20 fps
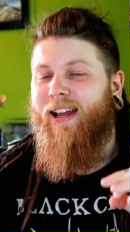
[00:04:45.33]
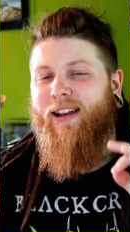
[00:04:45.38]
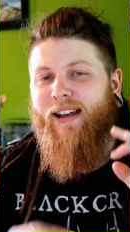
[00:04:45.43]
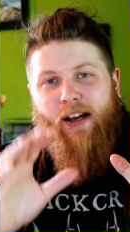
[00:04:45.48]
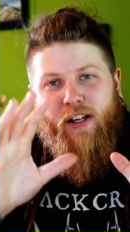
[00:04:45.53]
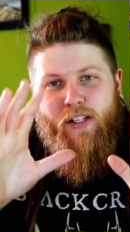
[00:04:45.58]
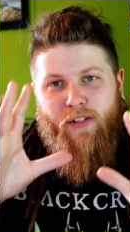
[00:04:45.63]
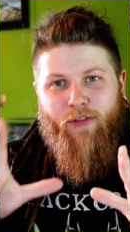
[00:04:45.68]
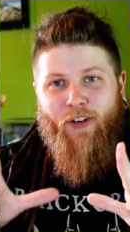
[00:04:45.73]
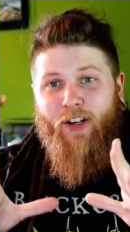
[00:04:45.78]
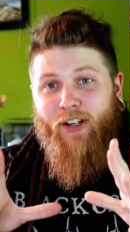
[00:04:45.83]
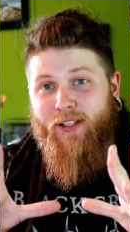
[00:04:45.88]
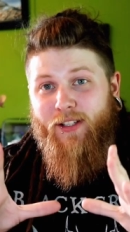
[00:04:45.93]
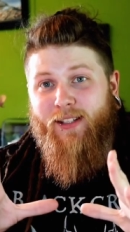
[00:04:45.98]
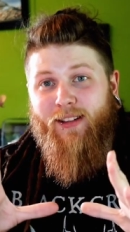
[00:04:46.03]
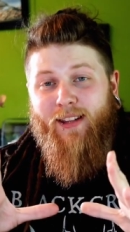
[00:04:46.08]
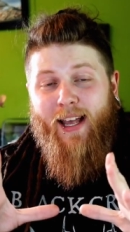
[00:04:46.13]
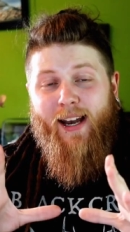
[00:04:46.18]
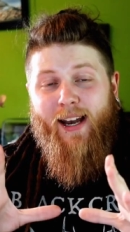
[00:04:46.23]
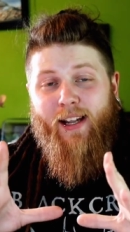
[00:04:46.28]
Now as far
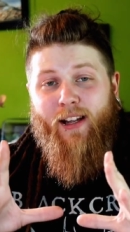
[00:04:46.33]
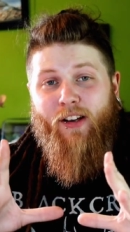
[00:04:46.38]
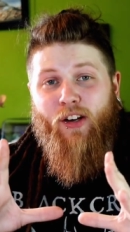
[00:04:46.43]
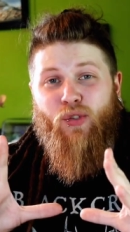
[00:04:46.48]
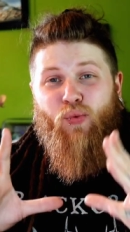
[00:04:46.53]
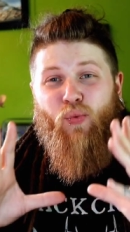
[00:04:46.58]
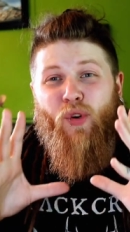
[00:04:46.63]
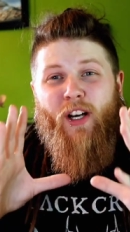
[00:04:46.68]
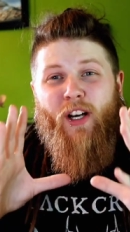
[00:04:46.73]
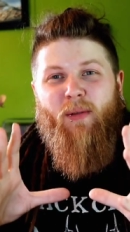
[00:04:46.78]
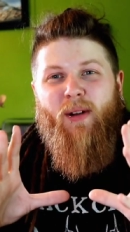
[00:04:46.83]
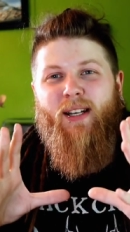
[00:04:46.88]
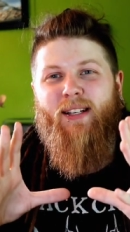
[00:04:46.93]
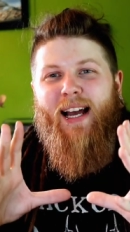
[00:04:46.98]
as the lighting goes, we're going to